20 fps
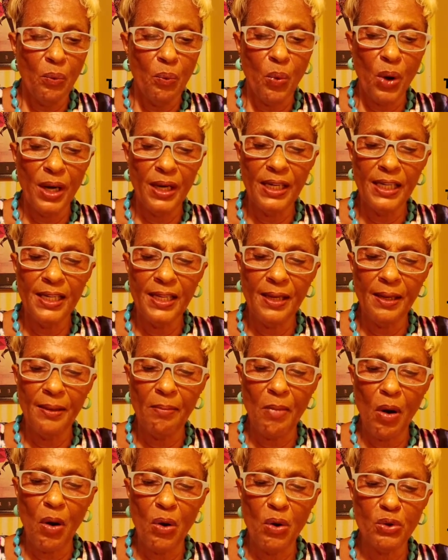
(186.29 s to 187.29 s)
One of
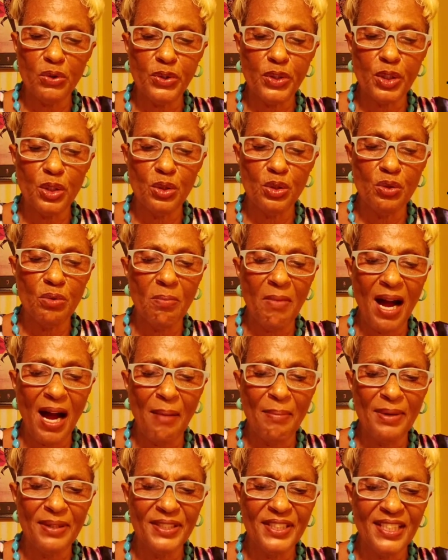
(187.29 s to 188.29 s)
them old school
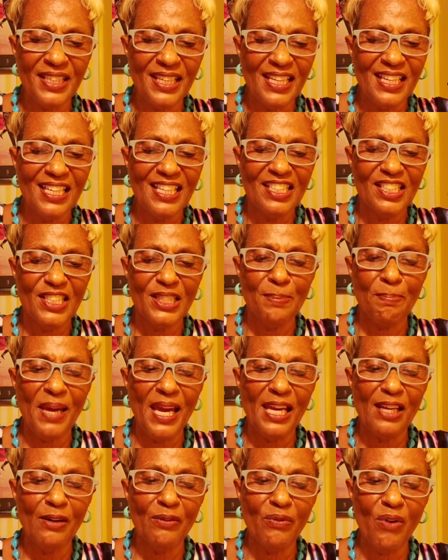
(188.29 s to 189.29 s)
mamas,
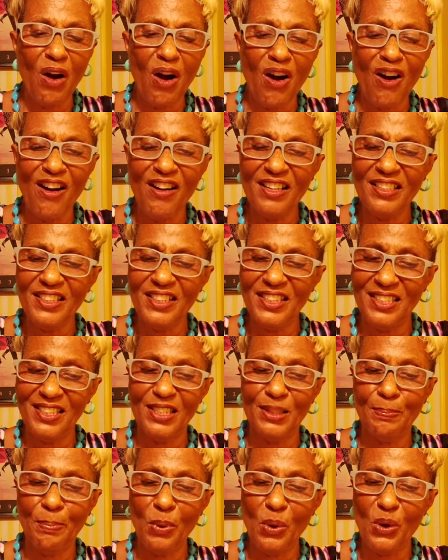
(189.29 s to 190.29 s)
spare the rod,
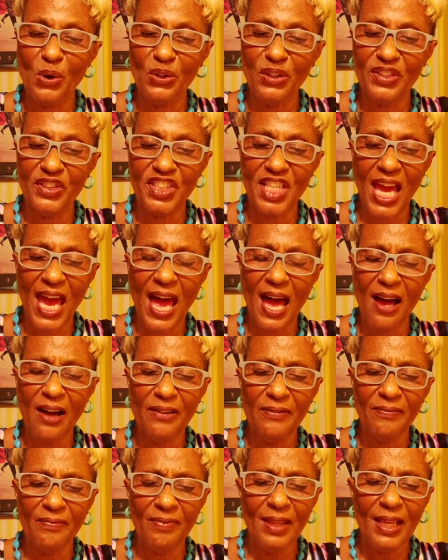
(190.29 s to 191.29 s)
spoil the
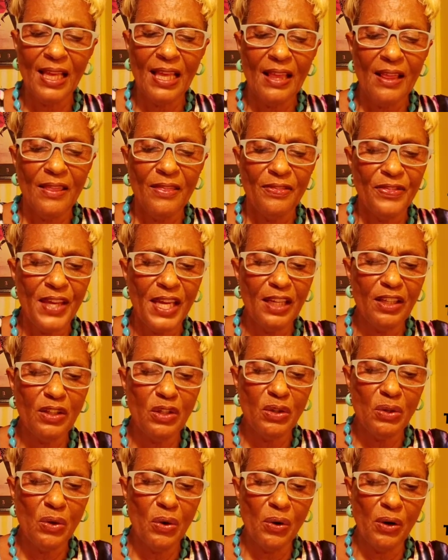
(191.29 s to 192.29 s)
child.
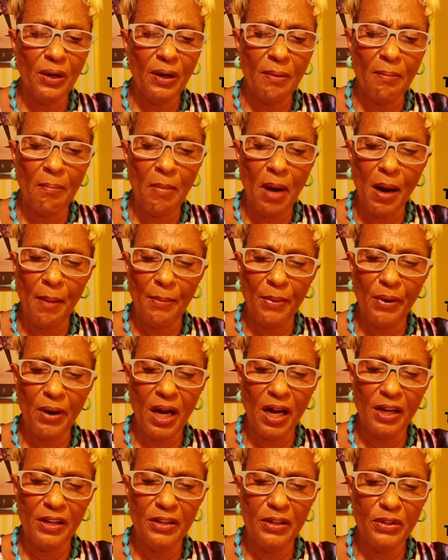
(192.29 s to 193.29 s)
Think you gonna
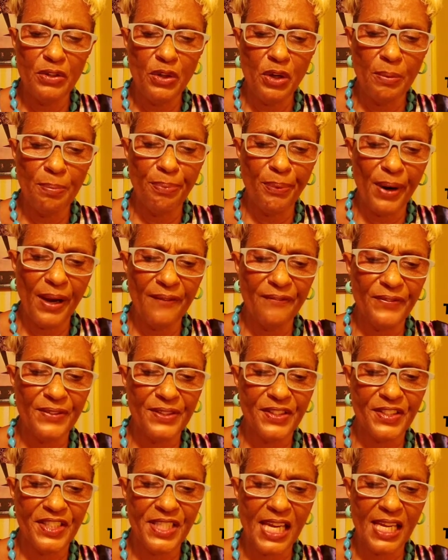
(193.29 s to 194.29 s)
mummer under your breath
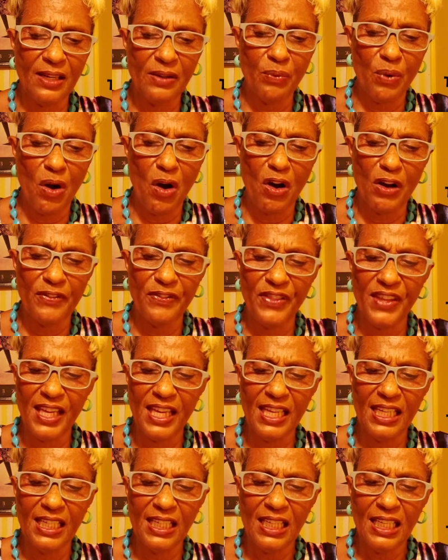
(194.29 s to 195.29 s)
and say the wrong
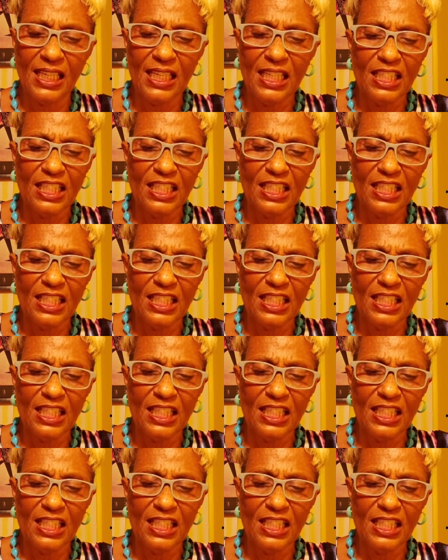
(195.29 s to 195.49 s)
thing?